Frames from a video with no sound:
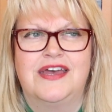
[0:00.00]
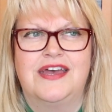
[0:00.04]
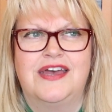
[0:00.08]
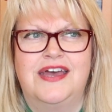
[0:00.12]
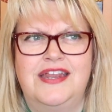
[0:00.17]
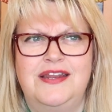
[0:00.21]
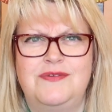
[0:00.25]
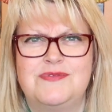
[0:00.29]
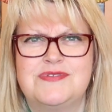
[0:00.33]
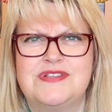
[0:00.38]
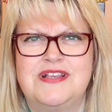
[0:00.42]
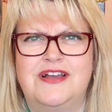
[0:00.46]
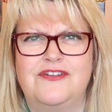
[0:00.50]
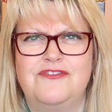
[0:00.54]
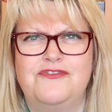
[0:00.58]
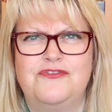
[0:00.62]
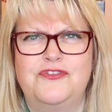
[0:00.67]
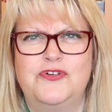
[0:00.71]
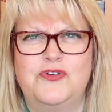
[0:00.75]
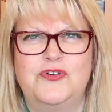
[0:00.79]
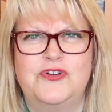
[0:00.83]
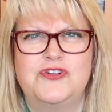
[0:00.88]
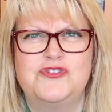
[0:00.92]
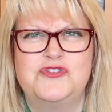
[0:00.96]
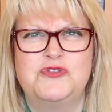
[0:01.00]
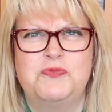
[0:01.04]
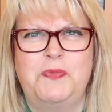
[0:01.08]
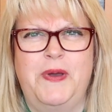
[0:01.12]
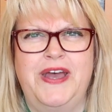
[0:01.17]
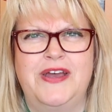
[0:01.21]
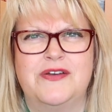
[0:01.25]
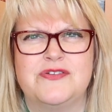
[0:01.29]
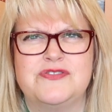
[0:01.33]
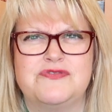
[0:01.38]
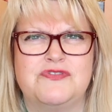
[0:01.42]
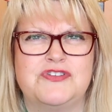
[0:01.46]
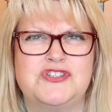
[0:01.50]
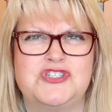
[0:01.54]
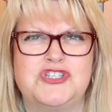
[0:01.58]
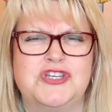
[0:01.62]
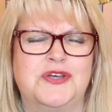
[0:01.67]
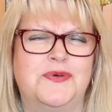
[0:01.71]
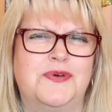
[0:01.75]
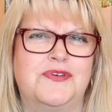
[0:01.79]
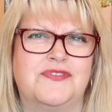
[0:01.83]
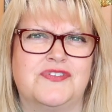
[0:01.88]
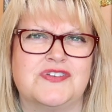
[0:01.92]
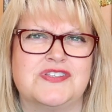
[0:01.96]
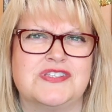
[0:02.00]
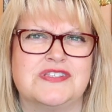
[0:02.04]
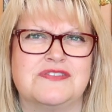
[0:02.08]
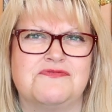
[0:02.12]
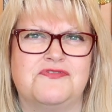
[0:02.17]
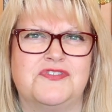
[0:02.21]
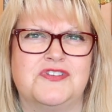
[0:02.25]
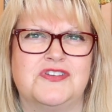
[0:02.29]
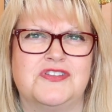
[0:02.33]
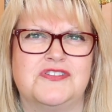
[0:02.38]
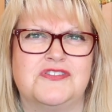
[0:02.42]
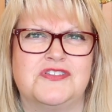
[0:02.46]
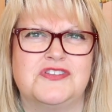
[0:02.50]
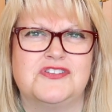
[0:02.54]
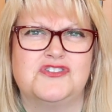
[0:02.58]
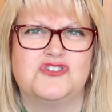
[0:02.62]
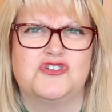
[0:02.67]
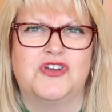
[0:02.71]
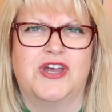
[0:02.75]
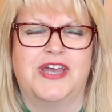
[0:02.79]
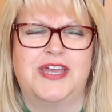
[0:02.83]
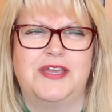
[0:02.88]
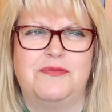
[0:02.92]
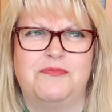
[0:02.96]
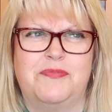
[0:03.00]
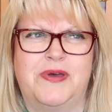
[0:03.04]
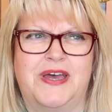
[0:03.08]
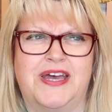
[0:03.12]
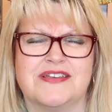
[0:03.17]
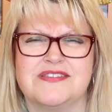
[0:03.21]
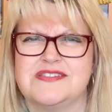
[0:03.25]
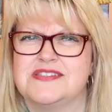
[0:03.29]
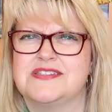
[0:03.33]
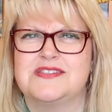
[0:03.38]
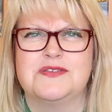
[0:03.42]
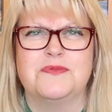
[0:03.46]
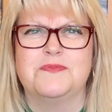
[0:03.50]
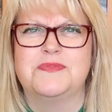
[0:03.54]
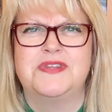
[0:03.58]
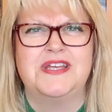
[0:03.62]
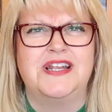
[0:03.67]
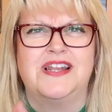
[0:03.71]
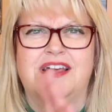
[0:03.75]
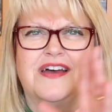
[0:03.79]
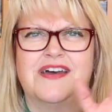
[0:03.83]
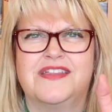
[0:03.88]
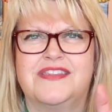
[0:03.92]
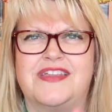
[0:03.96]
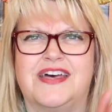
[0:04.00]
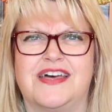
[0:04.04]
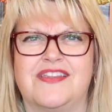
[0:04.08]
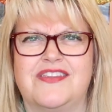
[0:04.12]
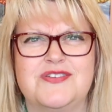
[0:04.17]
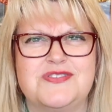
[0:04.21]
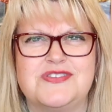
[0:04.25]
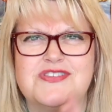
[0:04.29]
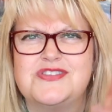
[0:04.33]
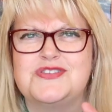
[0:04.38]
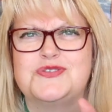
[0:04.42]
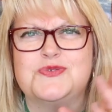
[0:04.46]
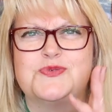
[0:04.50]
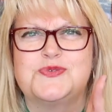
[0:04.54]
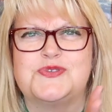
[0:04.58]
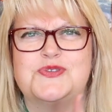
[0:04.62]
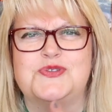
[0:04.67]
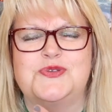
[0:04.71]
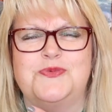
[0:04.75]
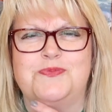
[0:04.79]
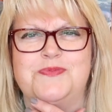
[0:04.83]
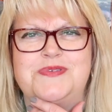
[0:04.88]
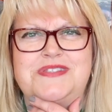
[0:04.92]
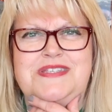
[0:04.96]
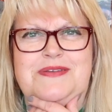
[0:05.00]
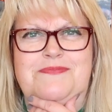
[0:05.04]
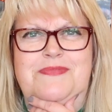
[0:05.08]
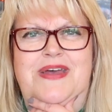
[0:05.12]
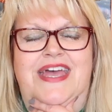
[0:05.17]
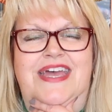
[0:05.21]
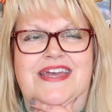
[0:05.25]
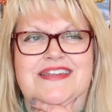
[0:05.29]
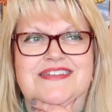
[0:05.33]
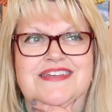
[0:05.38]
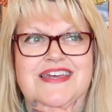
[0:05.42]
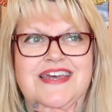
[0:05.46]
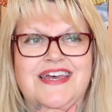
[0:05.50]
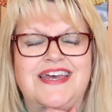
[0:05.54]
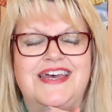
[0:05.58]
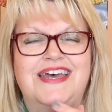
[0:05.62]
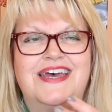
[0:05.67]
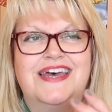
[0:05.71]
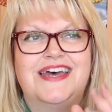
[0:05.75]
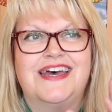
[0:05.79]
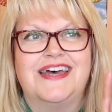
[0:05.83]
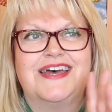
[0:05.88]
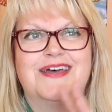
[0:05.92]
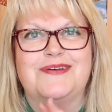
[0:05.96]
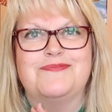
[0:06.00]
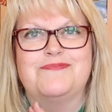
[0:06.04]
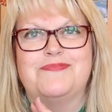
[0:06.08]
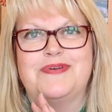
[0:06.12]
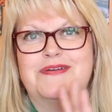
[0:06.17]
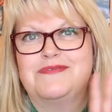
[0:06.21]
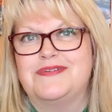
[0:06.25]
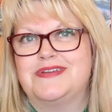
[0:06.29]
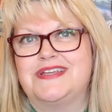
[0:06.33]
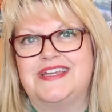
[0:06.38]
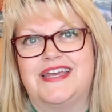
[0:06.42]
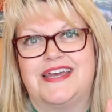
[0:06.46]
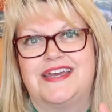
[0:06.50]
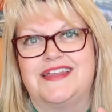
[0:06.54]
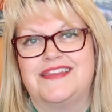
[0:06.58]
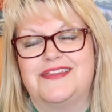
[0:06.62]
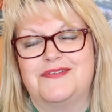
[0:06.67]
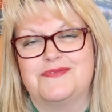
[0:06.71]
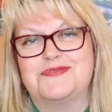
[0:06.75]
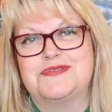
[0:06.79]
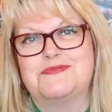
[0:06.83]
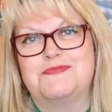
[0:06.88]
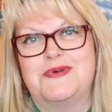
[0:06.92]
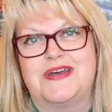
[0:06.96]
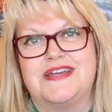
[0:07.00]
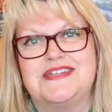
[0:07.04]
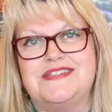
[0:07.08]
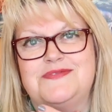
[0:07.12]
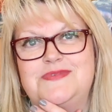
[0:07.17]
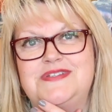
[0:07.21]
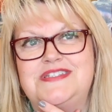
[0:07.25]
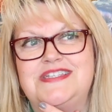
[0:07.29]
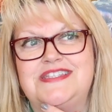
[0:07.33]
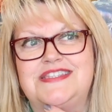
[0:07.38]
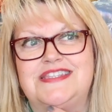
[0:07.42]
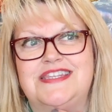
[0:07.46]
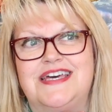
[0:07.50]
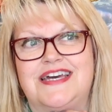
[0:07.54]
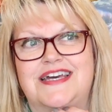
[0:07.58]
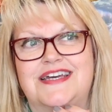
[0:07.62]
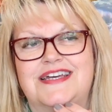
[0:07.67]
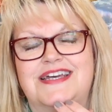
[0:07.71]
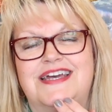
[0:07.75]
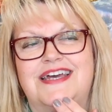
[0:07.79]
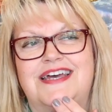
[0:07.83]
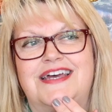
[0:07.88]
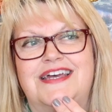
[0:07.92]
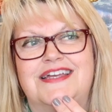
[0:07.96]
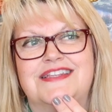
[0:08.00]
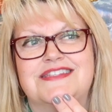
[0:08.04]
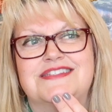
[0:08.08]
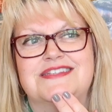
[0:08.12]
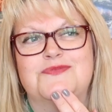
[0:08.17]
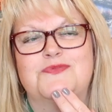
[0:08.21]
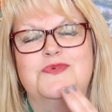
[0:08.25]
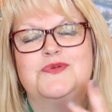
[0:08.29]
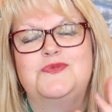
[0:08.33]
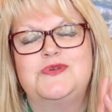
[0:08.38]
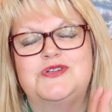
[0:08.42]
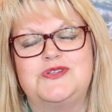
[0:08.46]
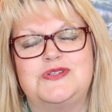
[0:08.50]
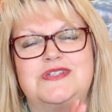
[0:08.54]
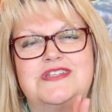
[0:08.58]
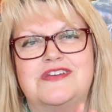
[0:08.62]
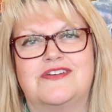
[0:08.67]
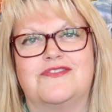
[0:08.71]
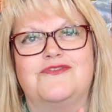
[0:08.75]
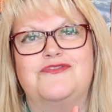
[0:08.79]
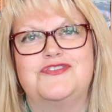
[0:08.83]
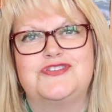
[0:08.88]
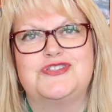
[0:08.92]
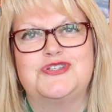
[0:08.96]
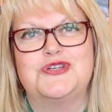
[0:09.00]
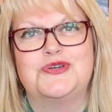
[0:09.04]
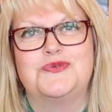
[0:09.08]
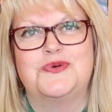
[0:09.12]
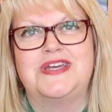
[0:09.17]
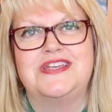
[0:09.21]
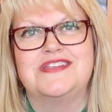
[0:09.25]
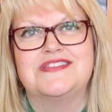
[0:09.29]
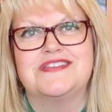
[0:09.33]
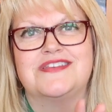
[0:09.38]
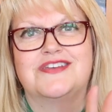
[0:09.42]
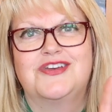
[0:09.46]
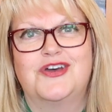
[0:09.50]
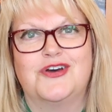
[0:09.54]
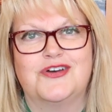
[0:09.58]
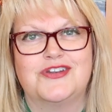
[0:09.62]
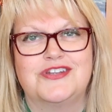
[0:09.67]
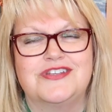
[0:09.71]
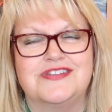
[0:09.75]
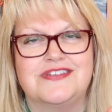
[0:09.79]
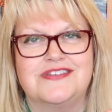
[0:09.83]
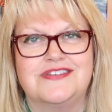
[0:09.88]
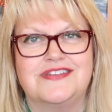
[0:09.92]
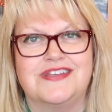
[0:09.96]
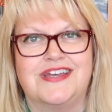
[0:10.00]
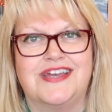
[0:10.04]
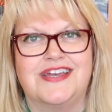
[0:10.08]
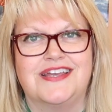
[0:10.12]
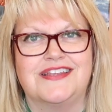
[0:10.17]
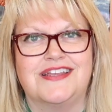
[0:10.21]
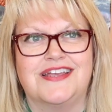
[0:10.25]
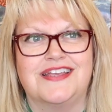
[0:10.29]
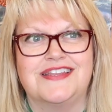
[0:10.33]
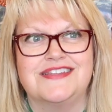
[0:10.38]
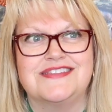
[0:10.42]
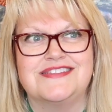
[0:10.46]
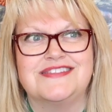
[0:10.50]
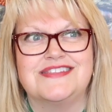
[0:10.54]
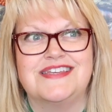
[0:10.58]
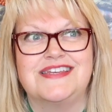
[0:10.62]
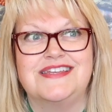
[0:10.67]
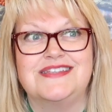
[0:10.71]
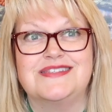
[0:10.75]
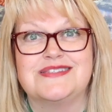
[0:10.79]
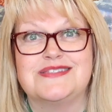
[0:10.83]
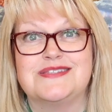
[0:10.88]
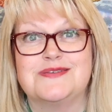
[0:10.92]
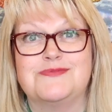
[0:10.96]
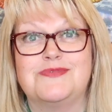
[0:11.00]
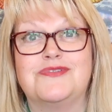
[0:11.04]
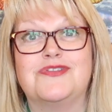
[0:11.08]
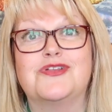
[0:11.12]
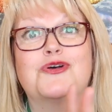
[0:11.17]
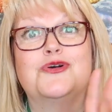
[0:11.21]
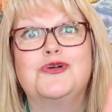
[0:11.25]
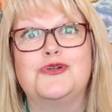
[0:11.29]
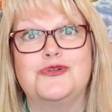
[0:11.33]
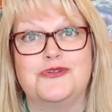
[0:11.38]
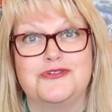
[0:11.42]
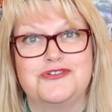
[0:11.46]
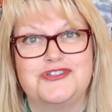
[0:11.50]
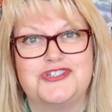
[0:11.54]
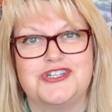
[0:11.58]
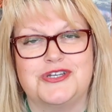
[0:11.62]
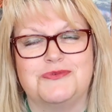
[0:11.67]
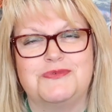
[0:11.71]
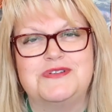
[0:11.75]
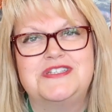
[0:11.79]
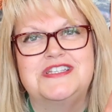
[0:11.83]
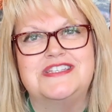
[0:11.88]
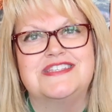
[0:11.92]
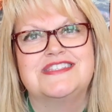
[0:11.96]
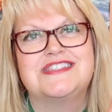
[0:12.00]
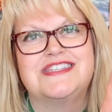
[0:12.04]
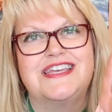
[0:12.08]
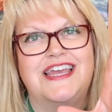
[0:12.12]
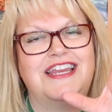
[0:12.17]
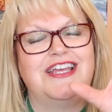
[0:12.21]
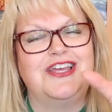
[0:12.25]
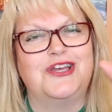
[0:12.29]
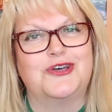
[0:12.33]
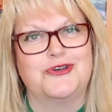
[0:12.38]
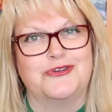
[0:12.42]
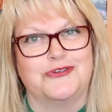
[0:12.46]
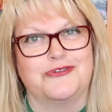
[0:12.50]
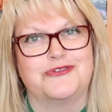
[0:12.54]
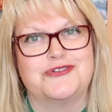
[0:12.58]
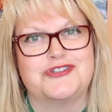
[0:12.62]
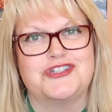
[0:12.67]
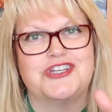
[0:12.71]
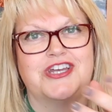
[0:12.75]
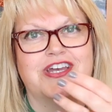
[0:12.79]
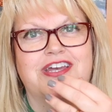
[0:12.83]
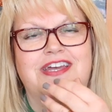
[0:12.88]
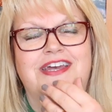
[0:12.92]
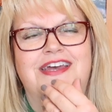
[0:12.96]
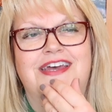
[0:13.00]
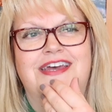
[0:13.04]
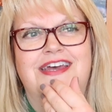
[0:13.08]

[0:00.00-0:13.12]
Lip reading: And it was like £400 for 2 of us for the train pass. Something like that. Those are the sort of numbers in my head. That was amazing. We did that. And we should have gone for 2 weeks and gone and seen some of the culture. We didn't see any culture.